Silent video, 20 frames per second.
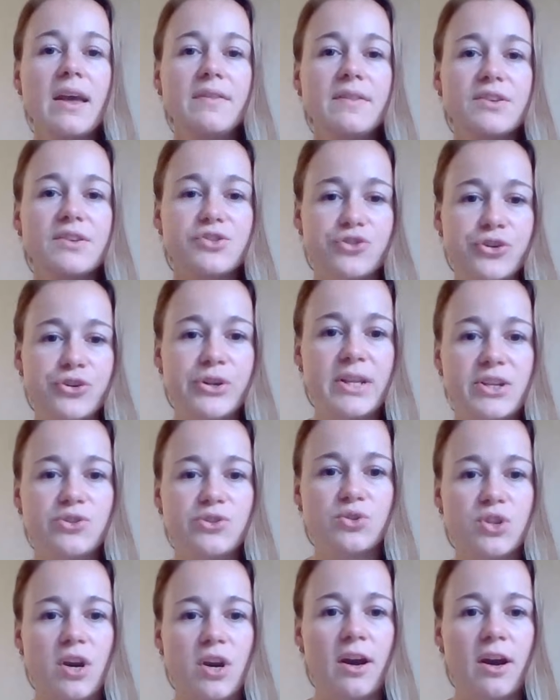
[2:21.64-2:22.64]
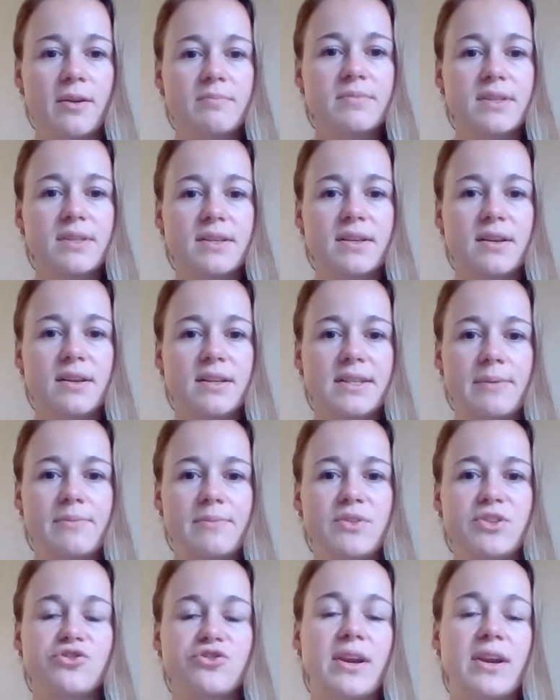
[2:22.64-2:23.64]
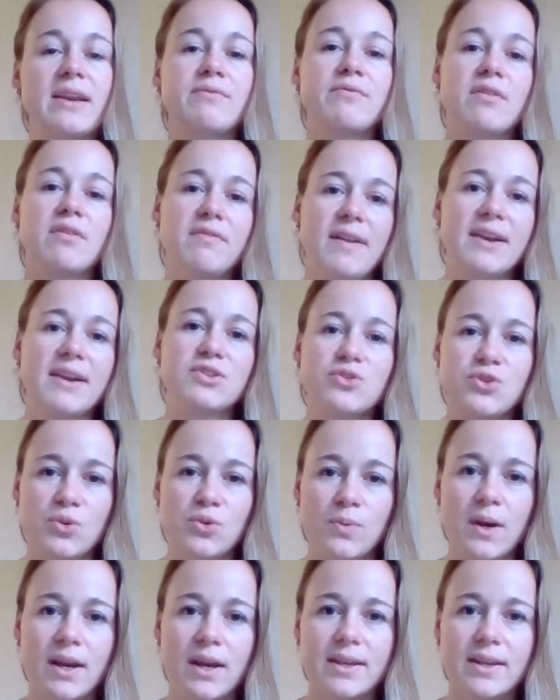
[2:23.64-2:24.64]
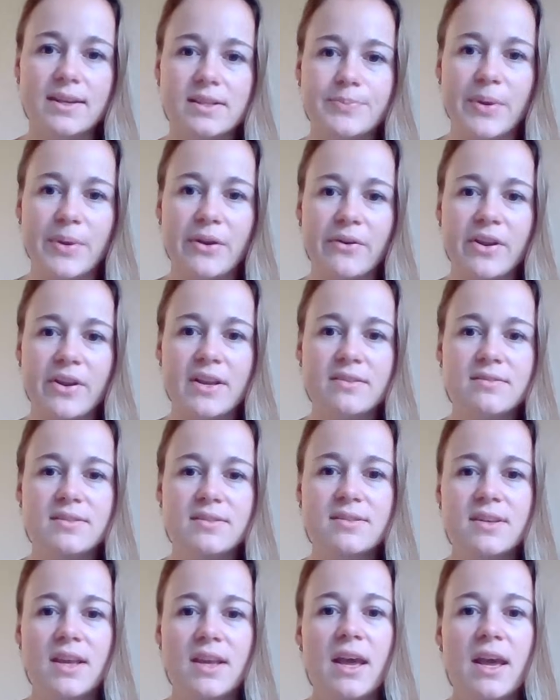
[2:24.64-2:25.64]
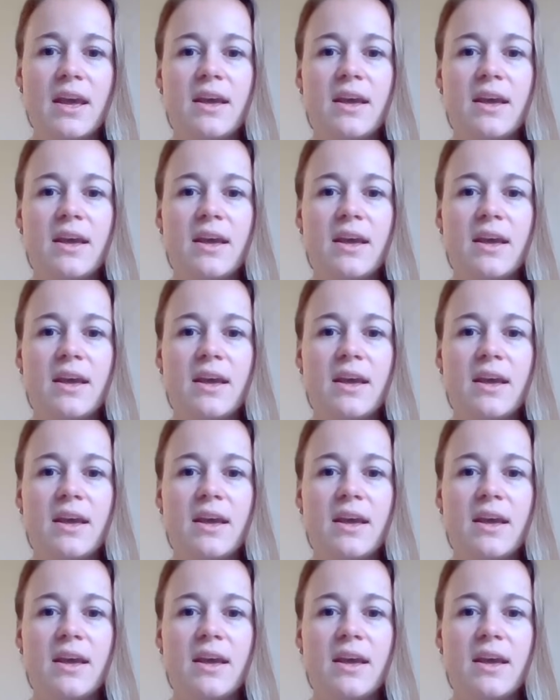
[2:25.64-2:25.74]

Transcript: This truly is your time to demonstrate and reflect on your work experience.